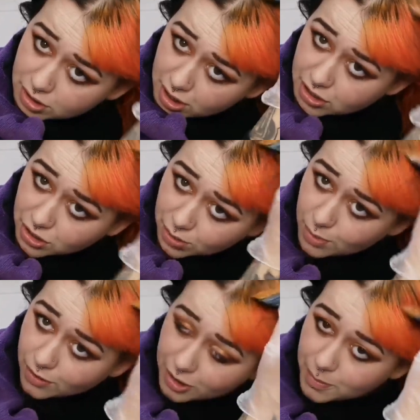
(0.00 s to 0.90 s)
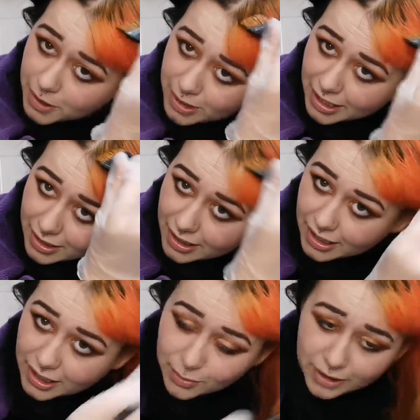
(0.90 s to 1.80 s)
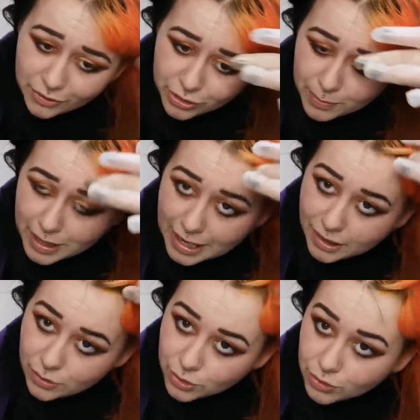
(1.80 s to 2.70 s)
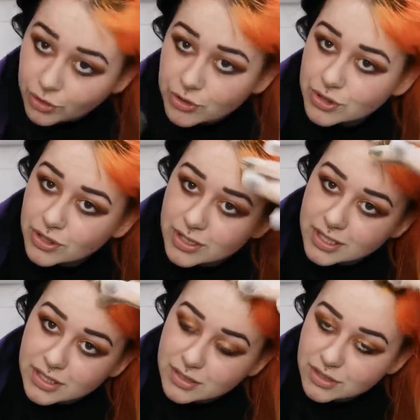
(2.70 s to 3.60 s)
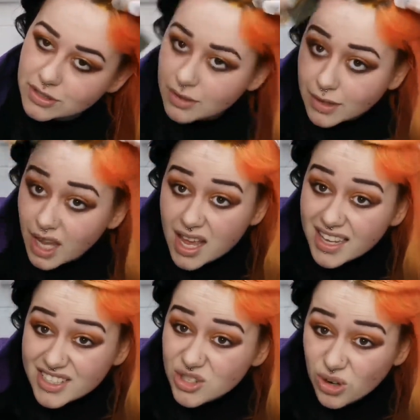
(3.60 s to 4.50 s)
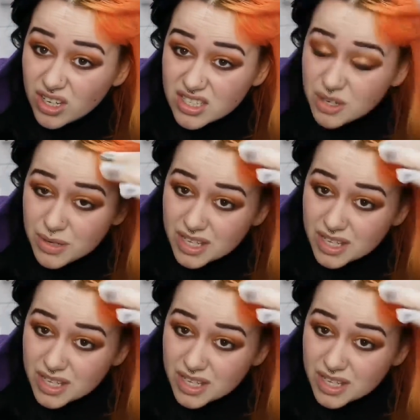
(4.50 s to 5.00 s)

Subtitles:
So yeah, don't worry about getting it anywhere on the black or your roots, because it's not going to do